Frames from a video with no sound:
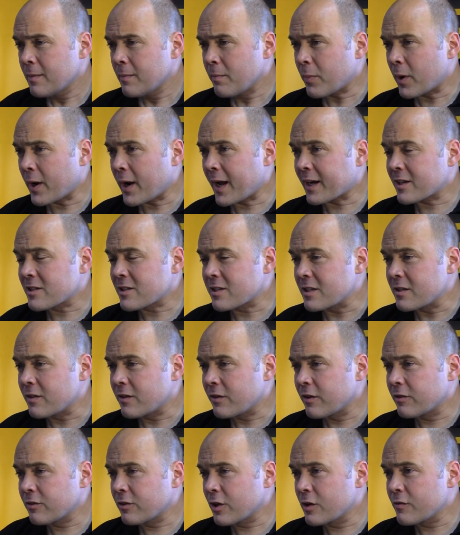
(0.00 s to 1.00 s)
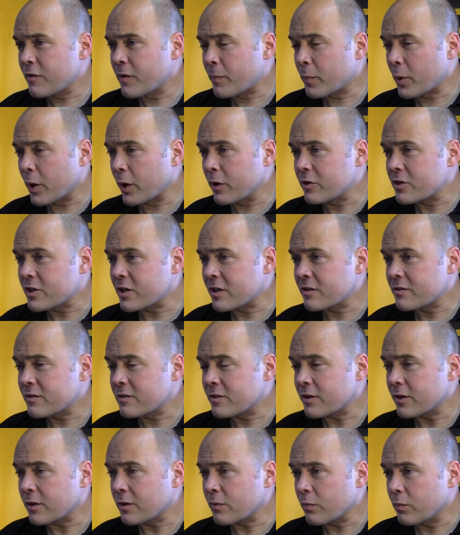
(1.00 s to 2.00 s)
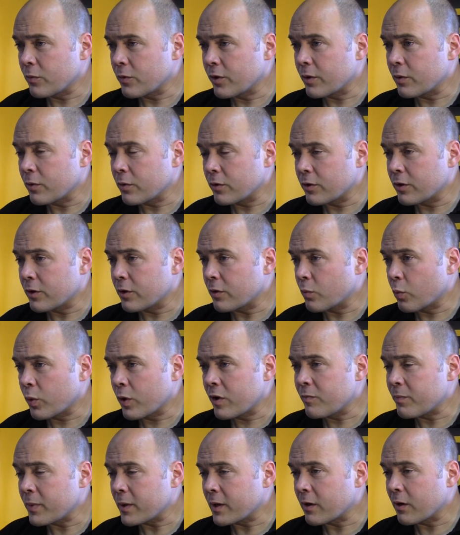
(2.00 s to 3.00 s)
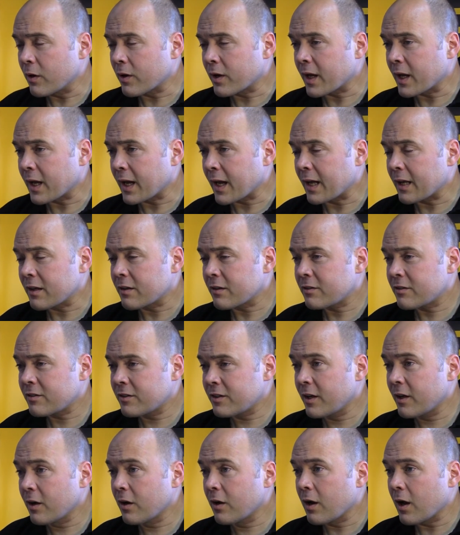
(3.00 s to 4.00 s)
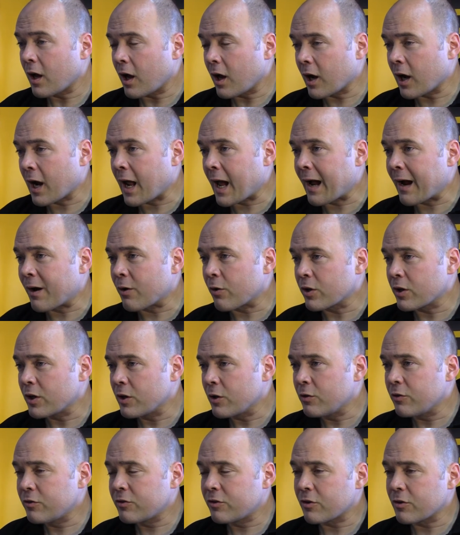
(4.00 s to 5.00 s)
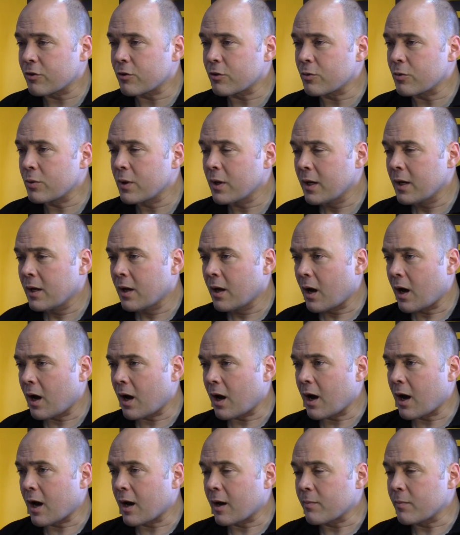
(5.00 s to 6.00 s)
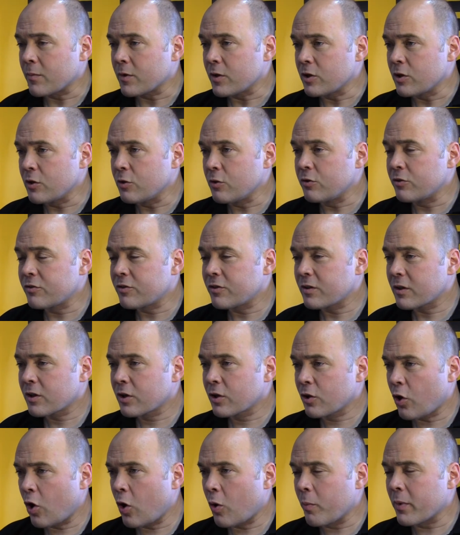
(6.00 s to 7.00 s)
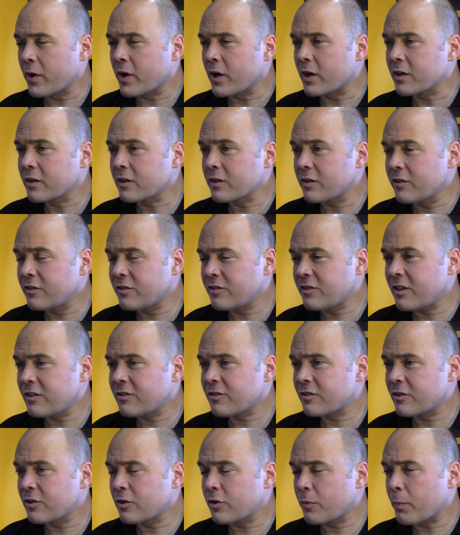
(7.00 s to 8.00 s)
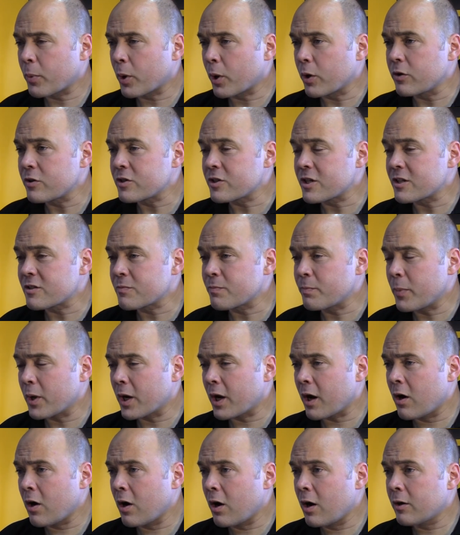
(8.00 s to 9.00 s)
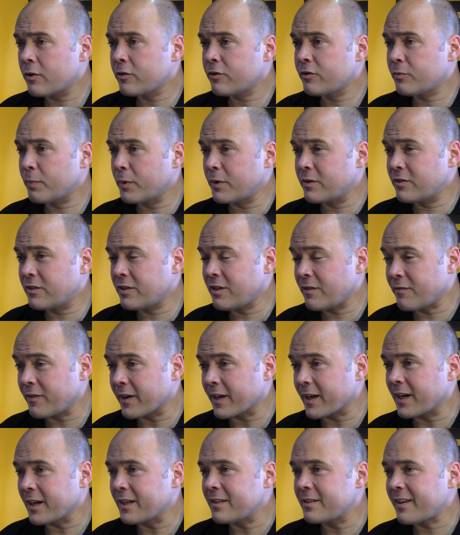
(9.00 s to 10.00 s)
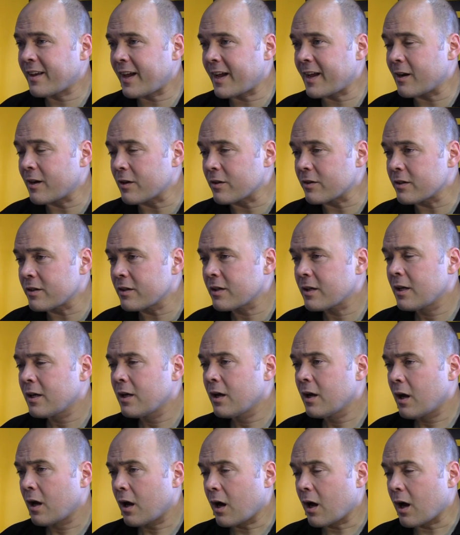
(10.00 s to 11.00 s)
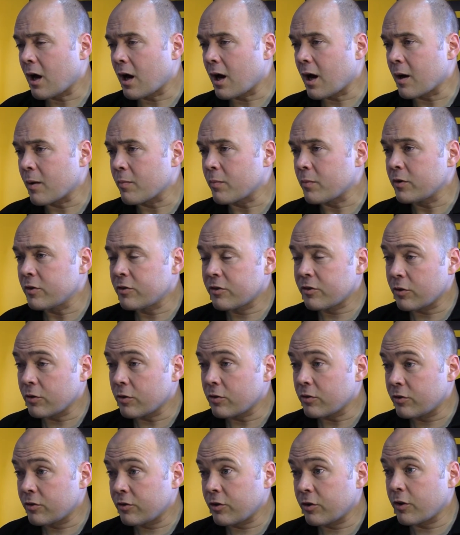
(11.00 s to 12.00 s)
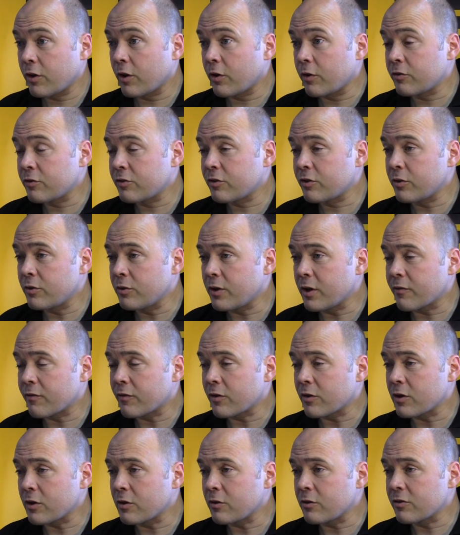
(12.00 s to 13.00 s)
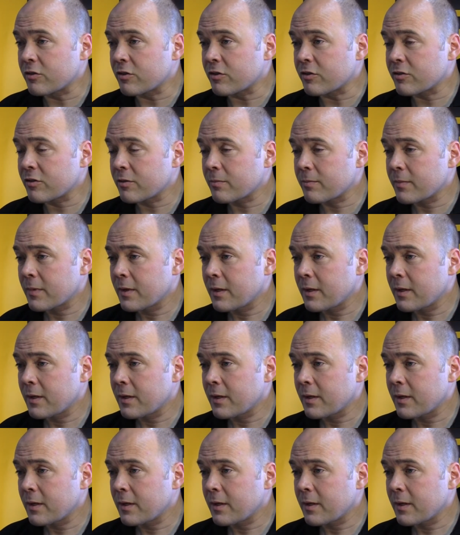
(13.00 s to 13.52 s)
But actually, the sort of approaches that we've been looking at still allow you to use common and consistent approaches, but are specifically tailored to those two different users.